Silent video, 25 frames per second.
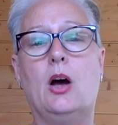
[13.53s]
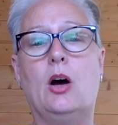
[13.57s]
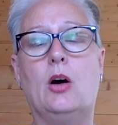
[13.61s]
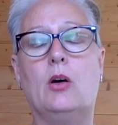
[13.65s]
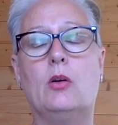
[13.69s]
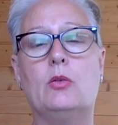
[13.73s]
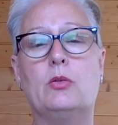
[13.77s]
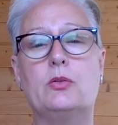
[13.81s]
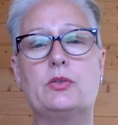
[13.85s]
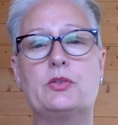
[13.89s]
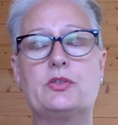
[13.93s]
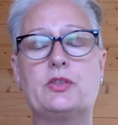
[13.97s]

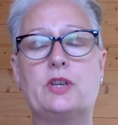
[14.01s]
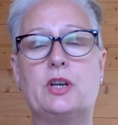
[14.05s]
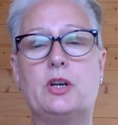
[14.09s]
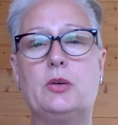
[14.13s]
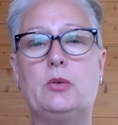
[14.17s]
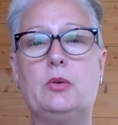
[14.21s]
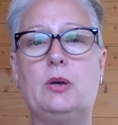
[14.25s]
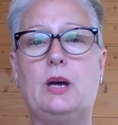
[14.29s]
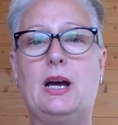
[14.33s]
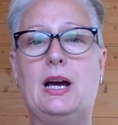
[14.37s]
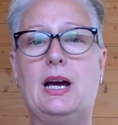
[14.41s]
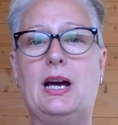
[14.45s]

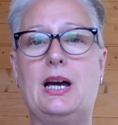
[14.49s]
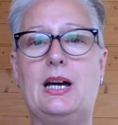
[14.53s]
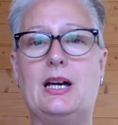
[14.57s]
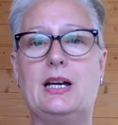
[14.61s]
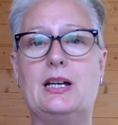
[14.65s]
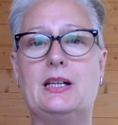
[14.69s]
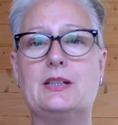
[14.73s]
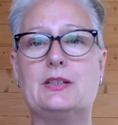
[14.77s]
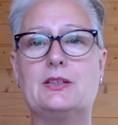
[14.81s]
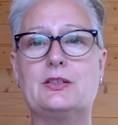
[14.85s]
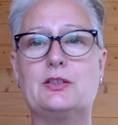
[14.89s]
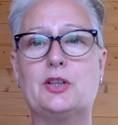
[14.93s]
Also
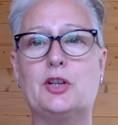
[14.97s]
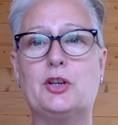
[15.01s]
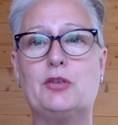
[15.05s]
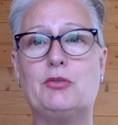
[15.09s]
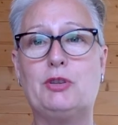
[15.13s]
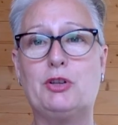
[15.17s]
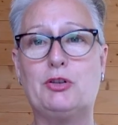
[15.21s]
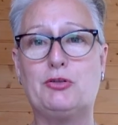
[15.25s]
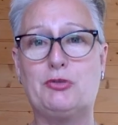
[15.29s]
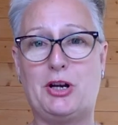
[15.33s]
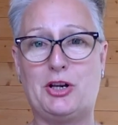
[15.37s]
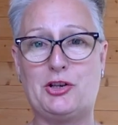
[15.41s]
as a
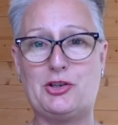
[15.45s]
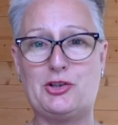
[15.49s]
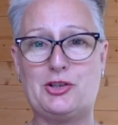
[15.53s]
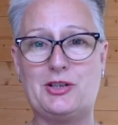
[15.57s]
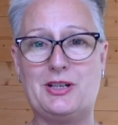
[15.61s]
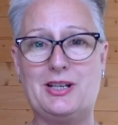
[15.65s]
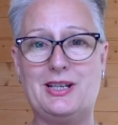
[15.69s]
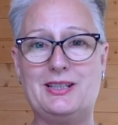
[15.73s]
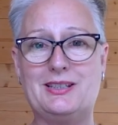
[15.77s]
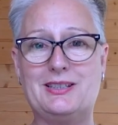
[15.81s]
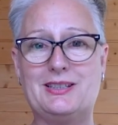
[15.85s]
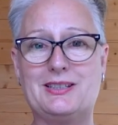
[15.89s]

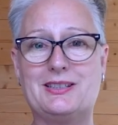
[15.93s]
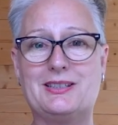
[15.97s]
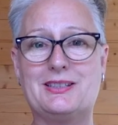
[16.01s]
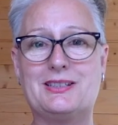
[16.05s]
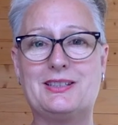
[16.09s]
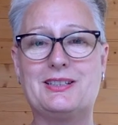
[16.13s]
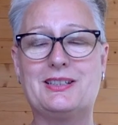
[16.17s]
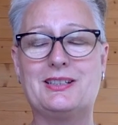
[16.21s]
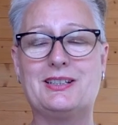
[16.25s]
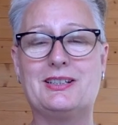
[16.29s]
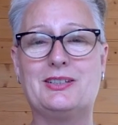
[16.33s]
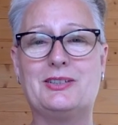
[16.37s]

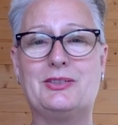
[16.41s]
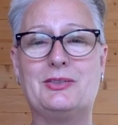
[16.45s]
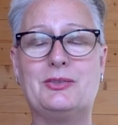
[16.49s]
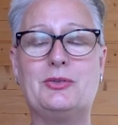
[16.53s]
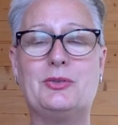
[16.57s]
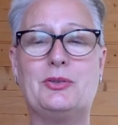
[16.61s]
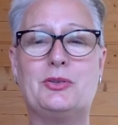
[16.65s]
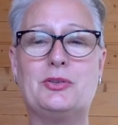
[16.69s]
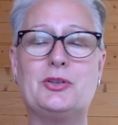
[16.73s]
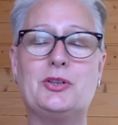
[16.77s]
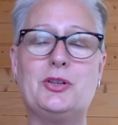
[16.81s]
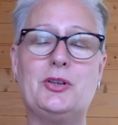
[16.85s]
regressionist,
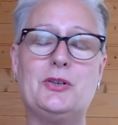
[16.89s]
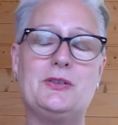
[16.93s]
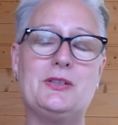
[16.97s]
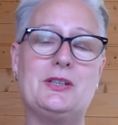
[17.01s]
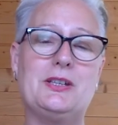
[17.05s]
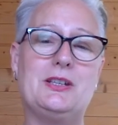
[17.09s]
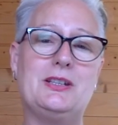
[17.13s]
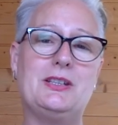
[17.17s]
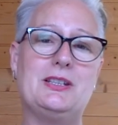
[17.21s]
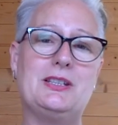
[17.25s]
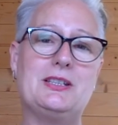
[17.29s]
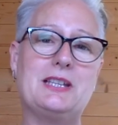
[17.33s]
not
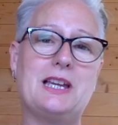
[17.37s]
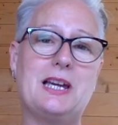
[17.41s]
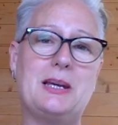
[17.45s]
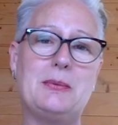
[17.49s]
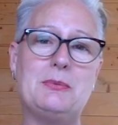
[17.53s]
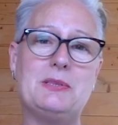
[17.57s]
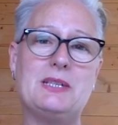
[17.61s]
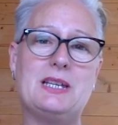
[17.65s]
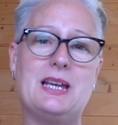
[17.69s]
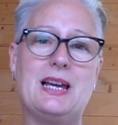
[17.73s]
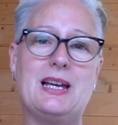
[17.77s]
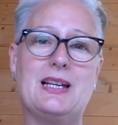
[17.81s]
using the
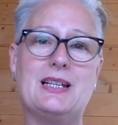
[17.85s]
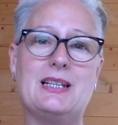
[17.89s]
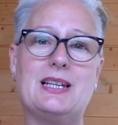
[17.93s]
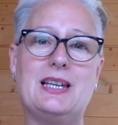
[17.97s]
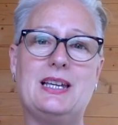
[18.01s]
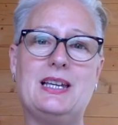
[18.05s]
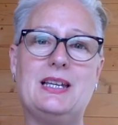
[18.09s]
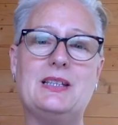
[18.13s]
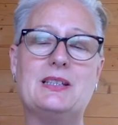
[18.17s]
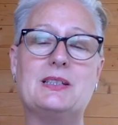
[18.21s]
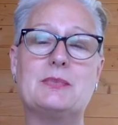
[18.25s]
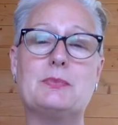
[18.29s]
same
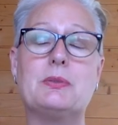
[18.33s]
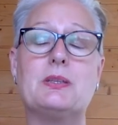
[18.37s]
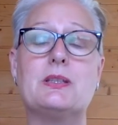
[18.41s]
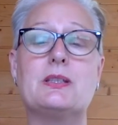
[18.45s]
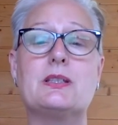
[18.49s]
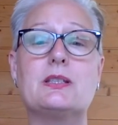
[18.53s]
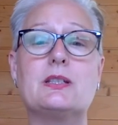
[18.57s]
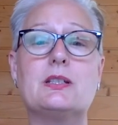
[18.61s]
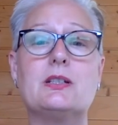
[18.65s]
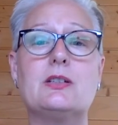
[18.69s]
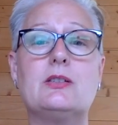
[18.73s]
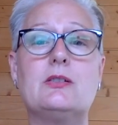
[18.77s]
techniques, but
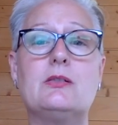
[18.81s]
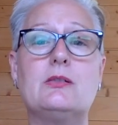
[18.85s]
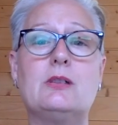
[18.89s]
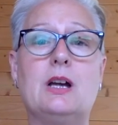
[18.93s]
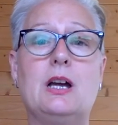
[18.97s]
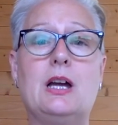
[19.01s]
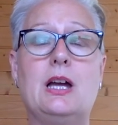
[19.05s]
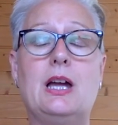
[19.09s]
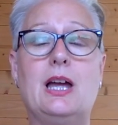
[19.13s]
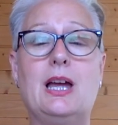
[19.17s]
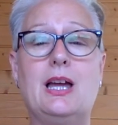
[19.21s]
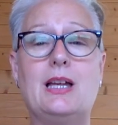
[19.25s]
still
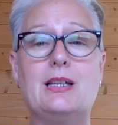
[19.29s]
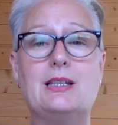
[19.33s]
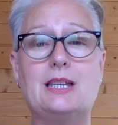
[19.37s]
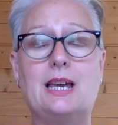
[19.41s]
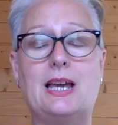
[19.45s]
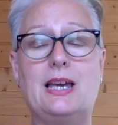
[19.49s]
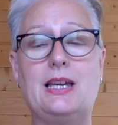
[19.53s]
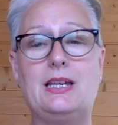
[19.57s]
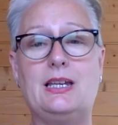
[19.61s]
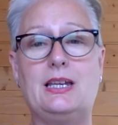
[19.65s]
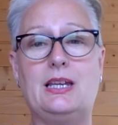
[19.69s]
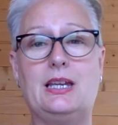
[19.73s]

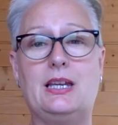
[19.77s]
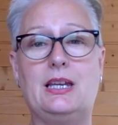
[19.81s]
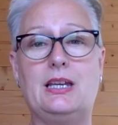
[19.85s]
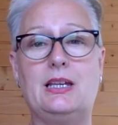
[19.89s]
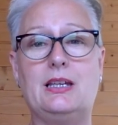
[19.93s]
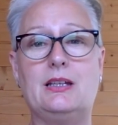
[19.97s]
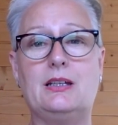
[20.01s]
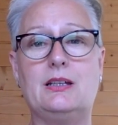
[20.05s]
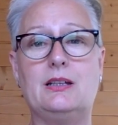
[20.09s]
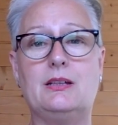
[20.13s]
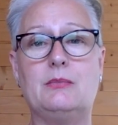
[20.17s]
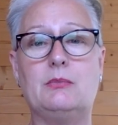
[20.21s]

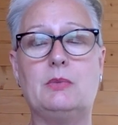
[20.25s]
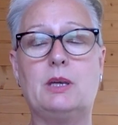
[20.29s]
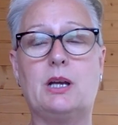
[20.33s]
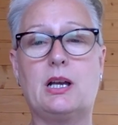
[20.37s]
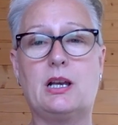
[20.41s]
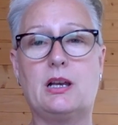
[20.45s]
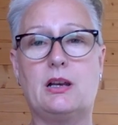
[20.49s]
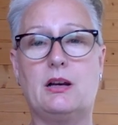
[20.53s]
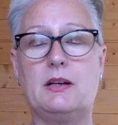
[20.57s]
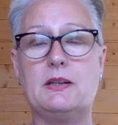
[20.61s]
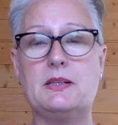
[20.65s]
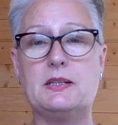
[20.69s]
taking my
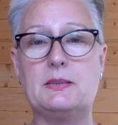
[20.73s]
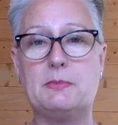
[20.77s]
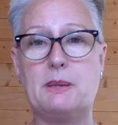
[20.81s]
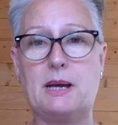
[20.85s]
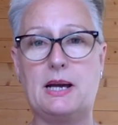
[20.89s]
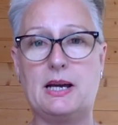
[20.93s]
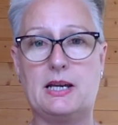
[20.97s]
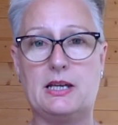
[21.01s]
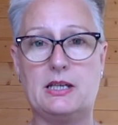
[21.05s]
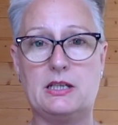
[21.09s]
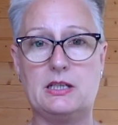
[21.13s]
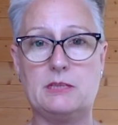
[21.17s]
clients
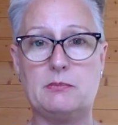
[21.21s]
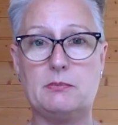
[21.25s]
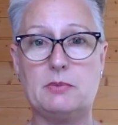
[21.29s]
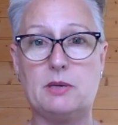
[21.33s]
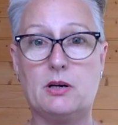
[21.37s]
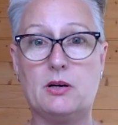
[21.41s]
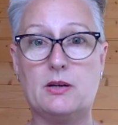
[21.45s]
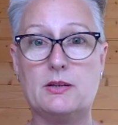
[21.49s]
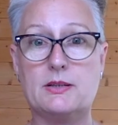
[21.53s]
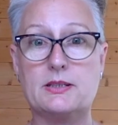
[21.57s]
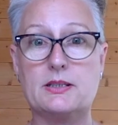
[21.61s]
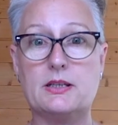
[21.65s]
back into
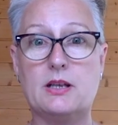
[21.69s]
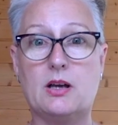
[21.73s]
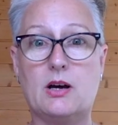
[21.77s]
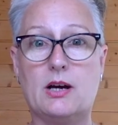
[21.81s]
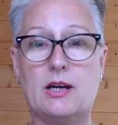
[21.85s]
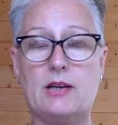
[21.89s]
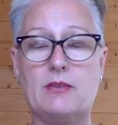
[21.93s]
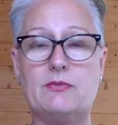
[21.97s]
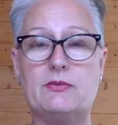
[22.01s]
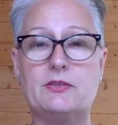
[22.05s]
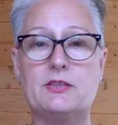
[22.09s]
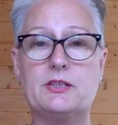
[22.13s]
past
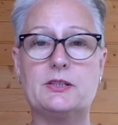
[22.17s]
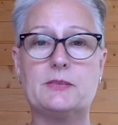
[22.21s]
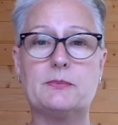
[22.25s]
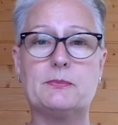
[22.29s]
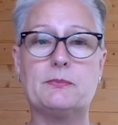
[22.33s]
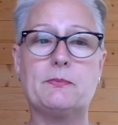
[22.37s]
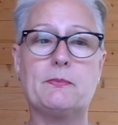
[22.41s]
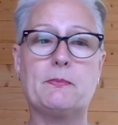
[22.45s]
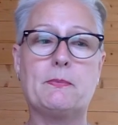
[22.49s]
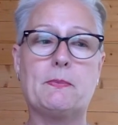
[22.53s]
lives.